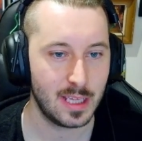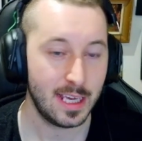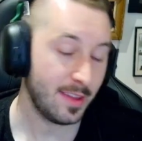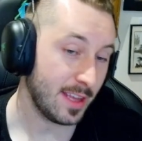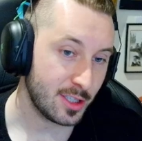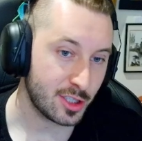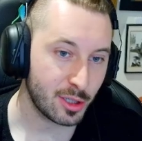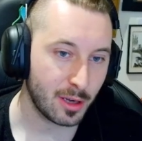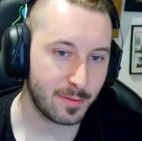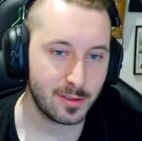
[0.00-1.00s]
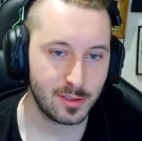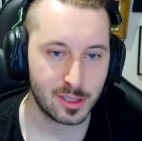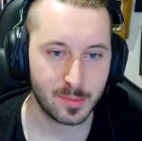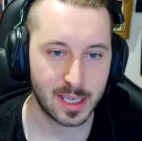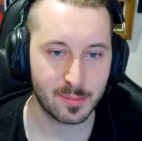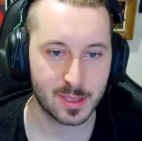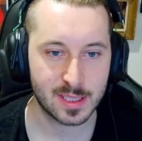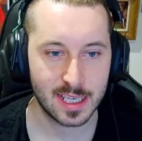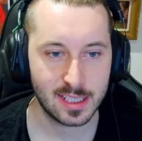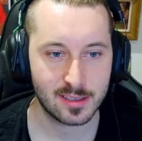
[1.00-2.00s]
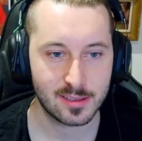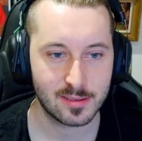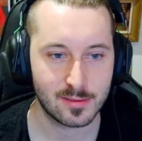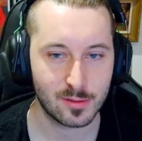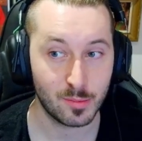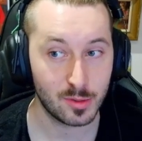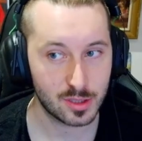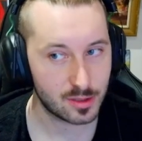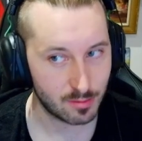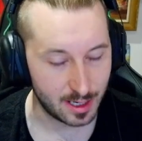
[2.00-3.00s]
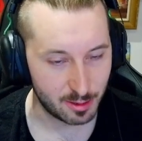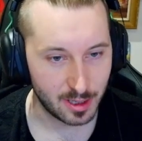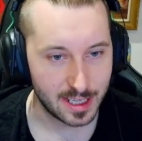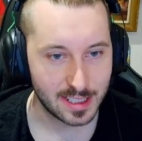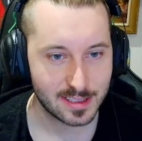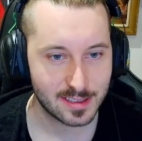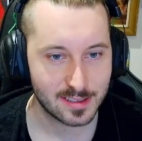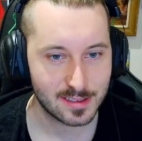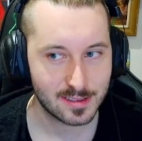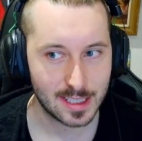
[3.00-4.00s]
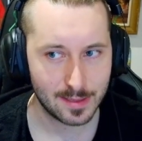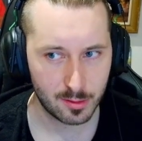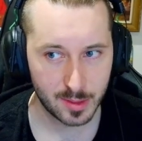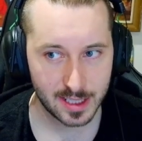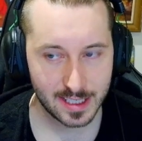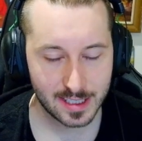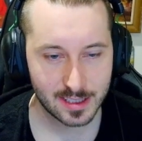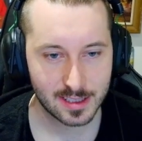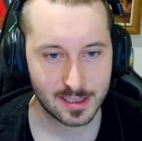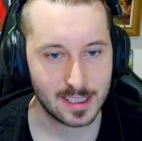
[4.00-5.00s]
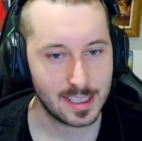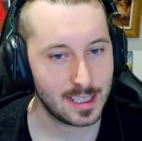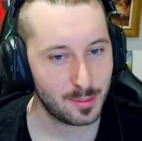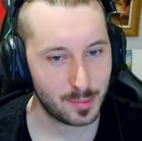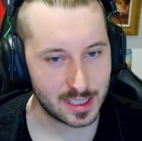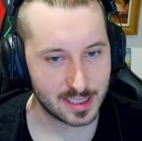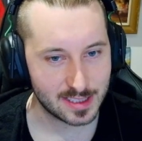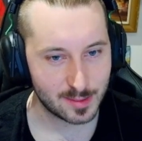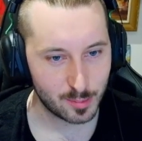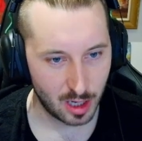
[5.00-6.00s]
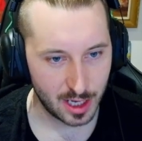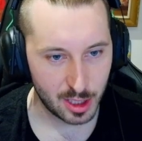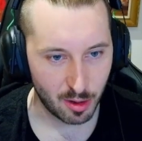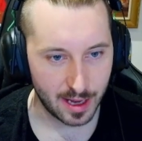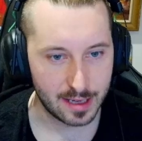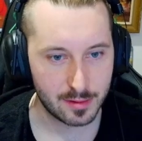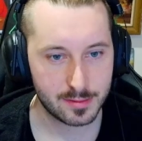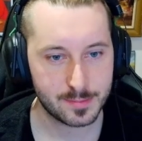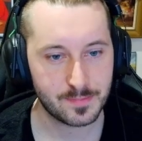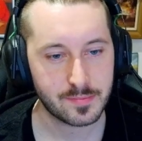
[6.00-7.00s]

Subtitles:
Then too often you make a mistake almost right away. Have you been there? Because I know I have.